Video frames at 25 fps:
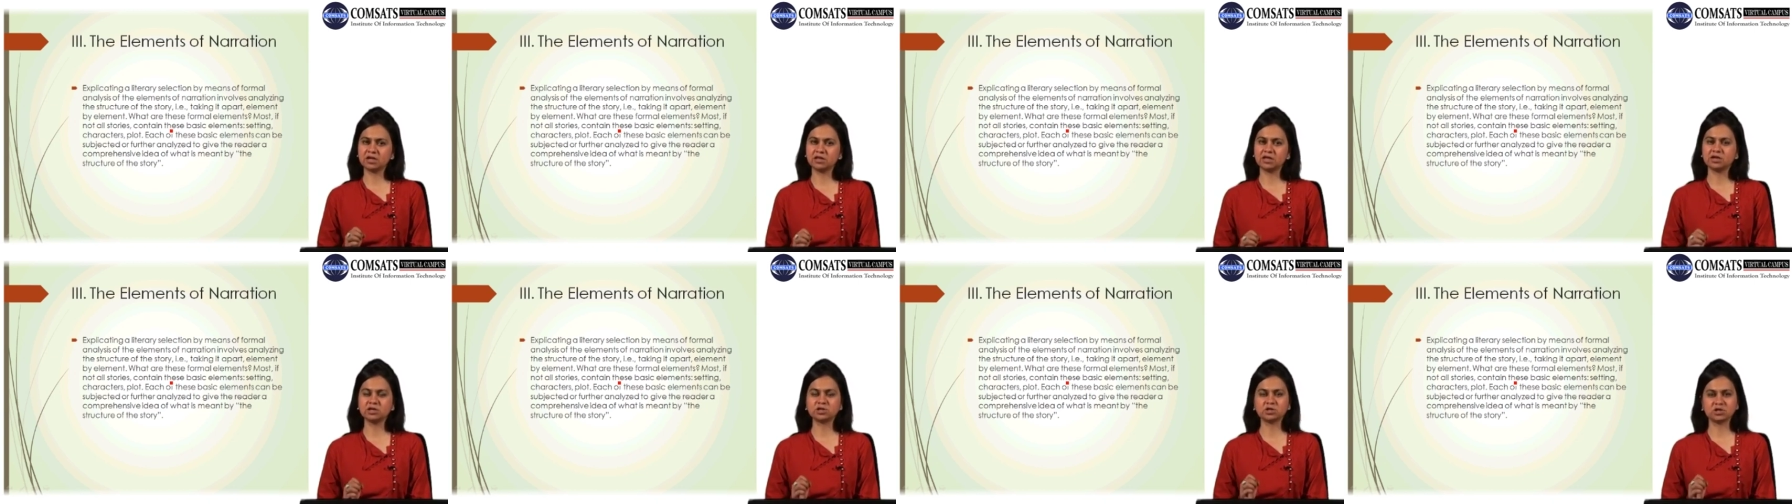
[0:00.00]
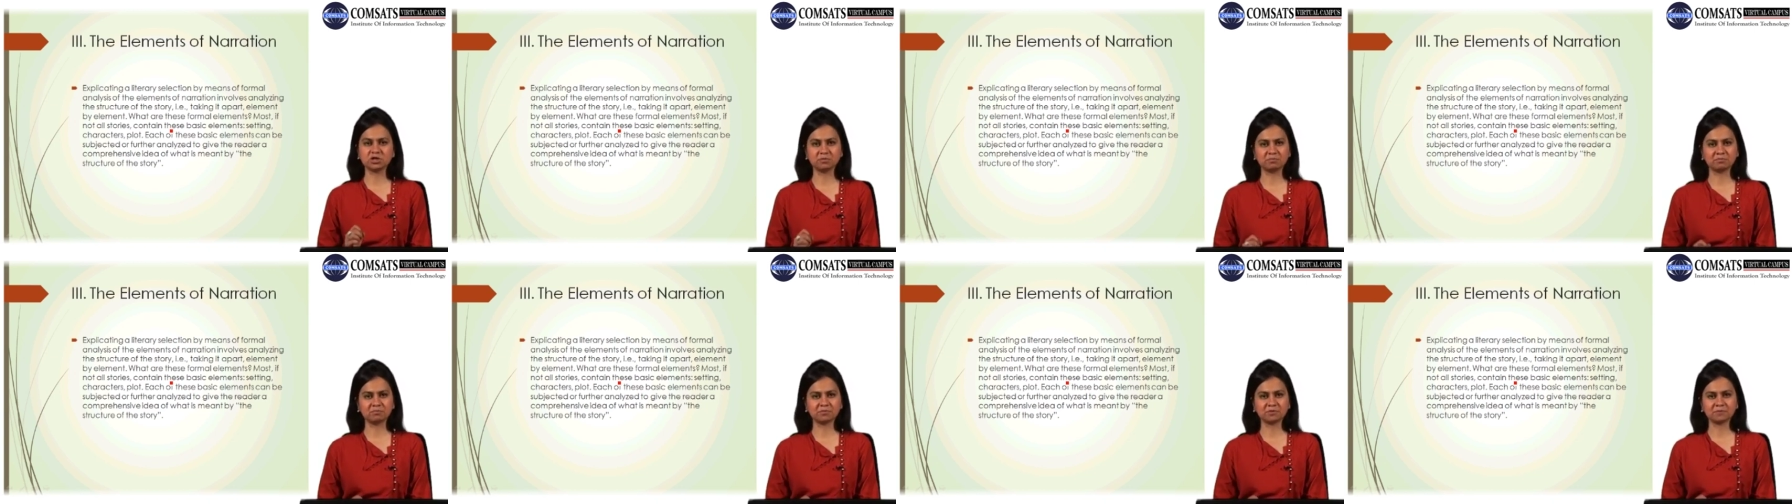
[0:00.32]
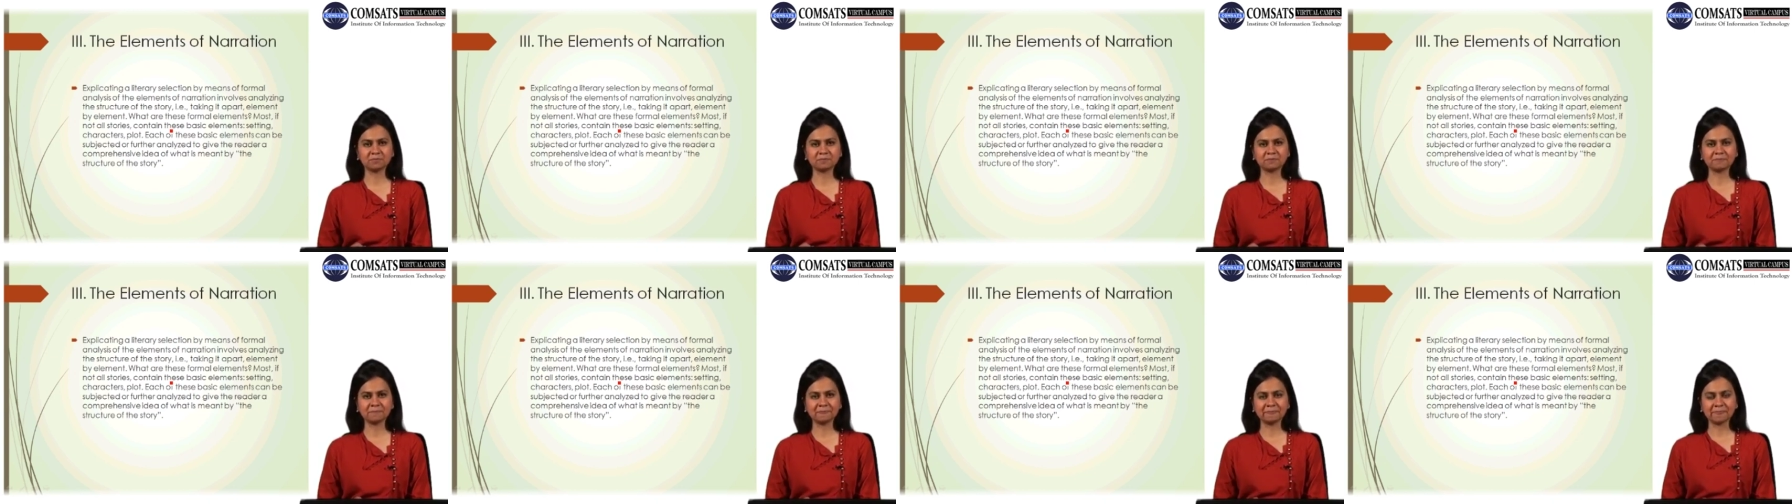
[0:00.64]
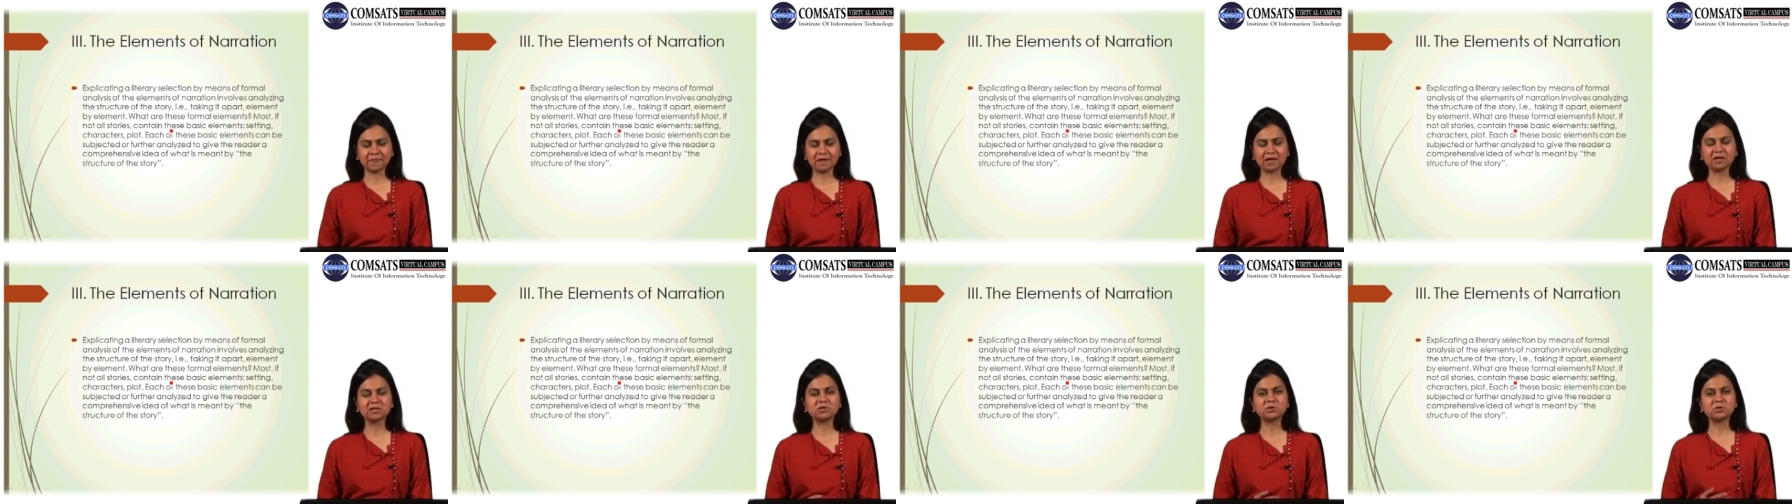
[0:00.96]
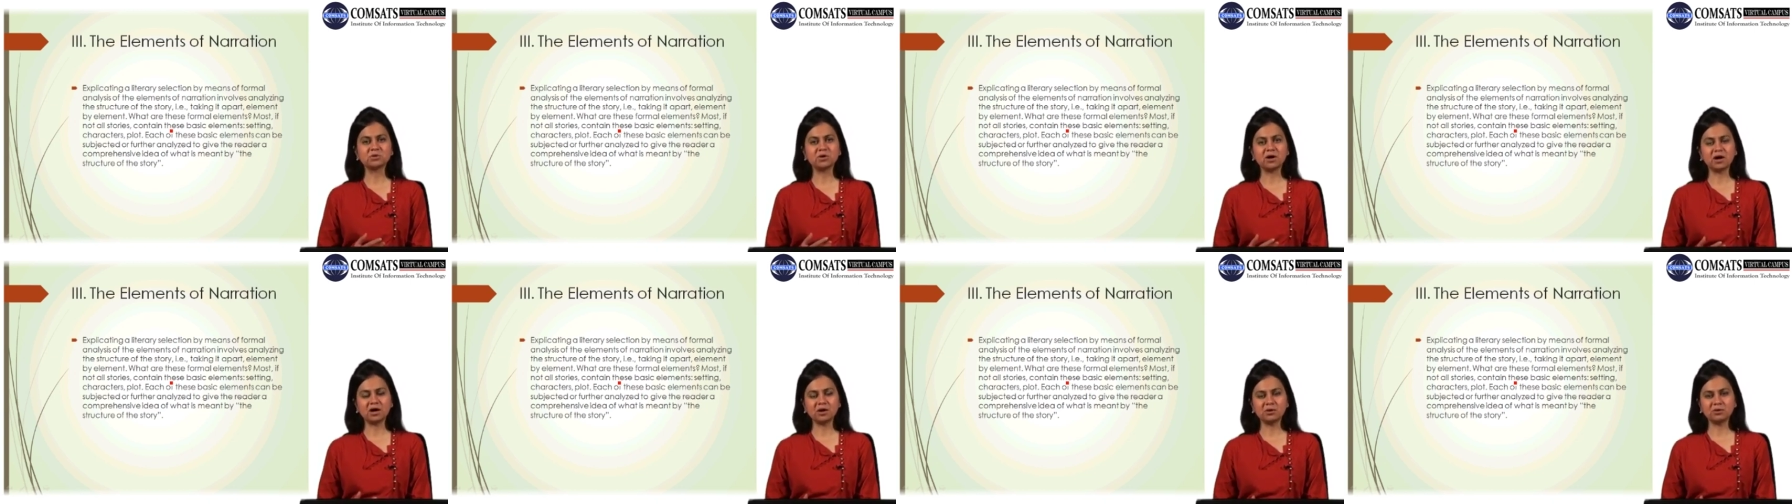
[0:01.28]
in a ship.
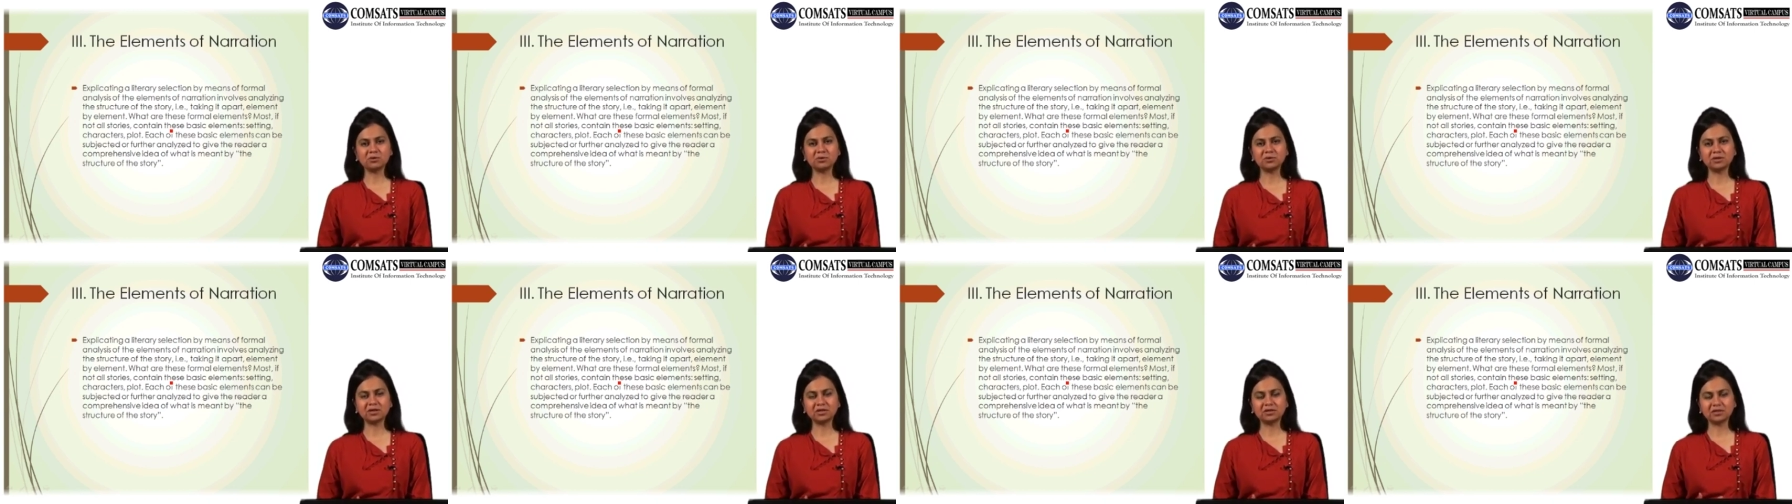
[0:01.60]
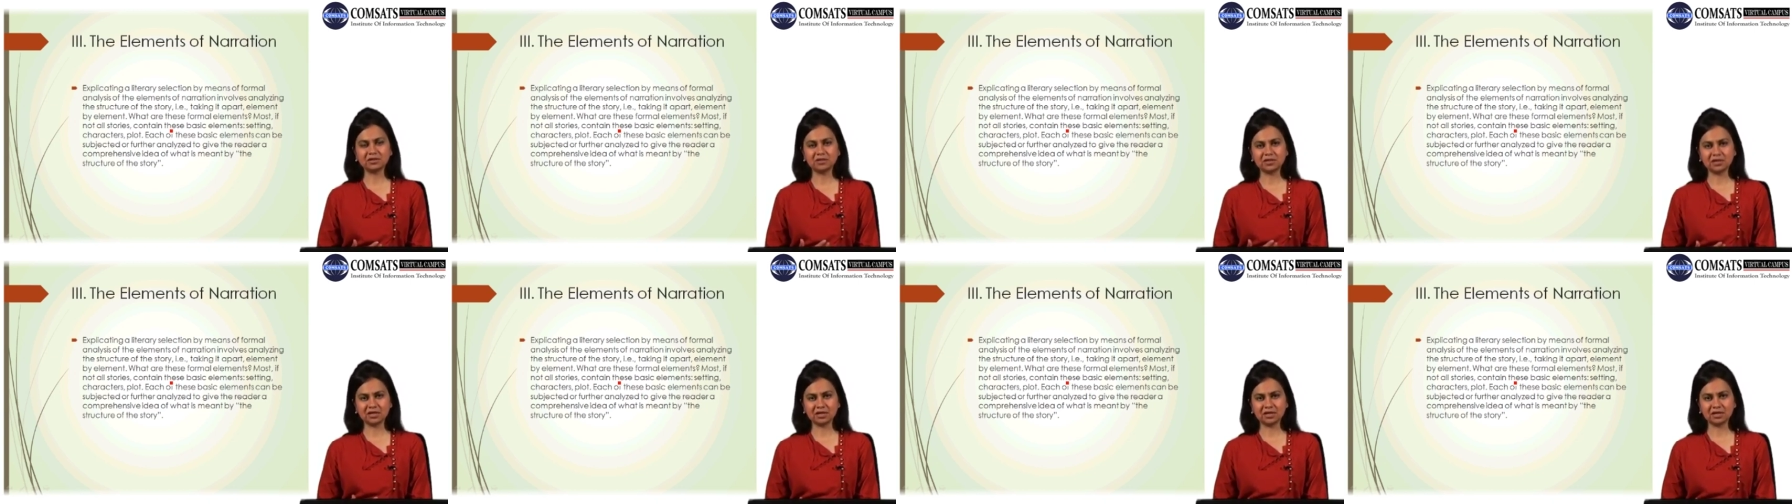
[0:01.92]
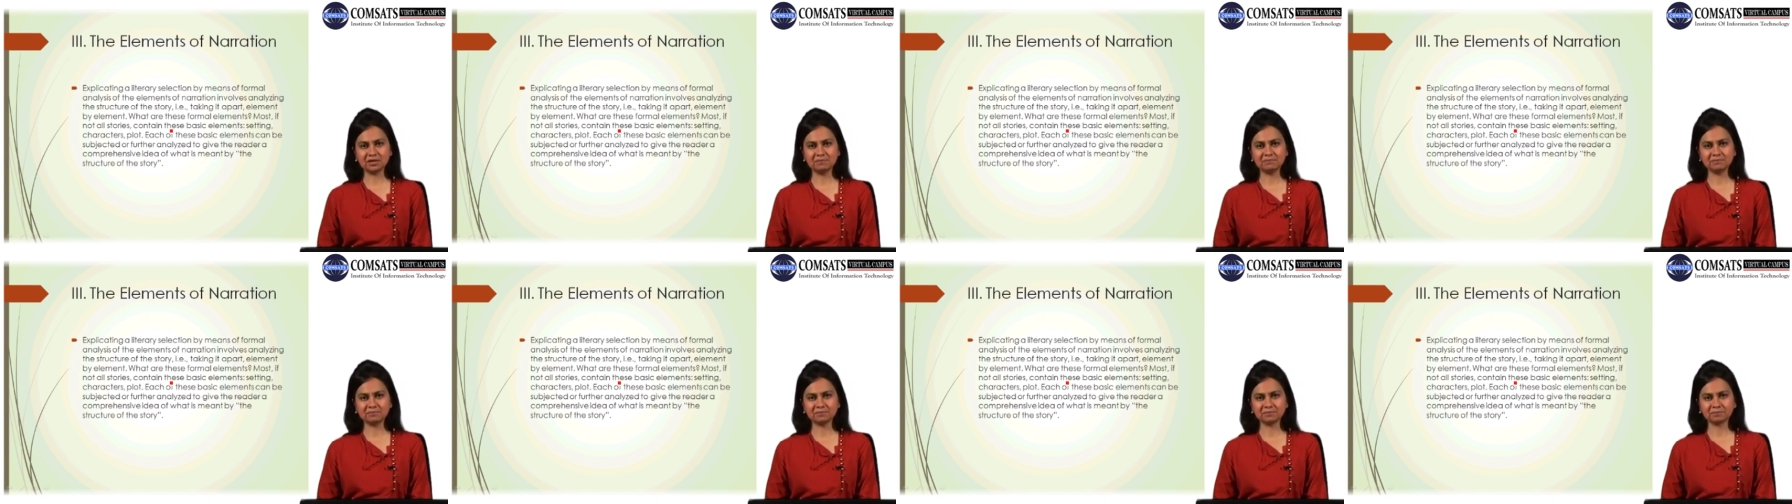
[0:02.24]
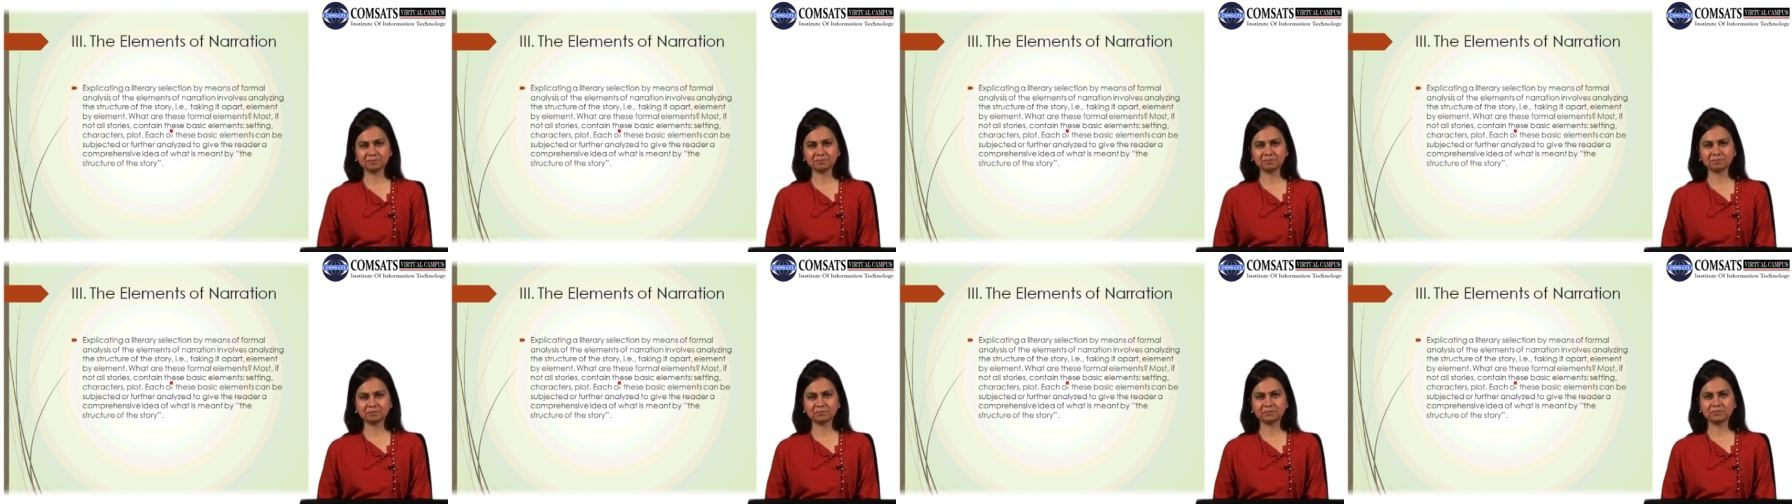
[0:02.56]
So how the theme